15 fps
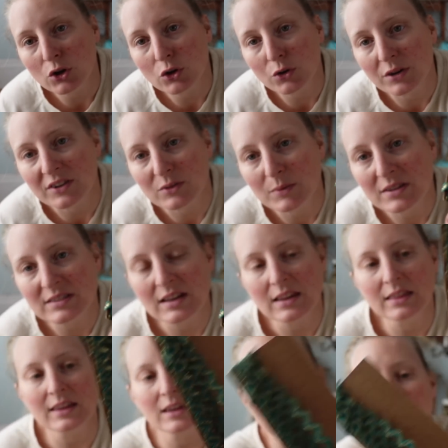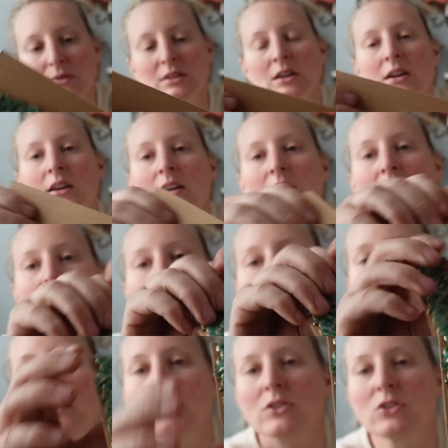Christmassy themed.
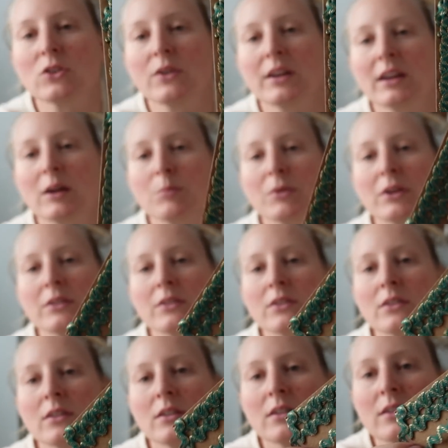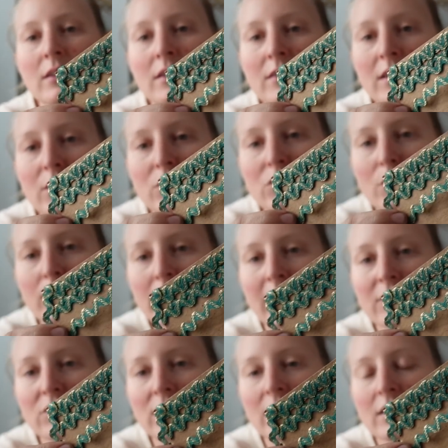Is it showing up on, it's having trouble
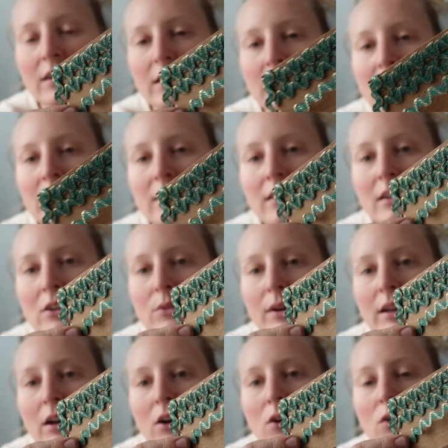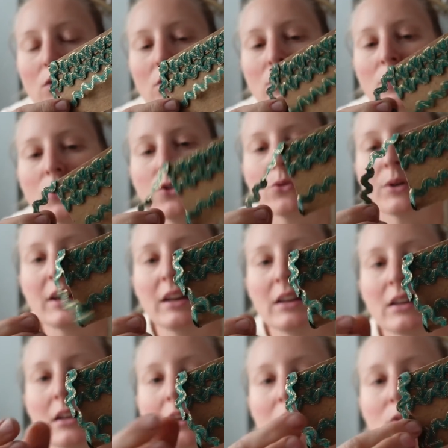catching the light. There we go. Green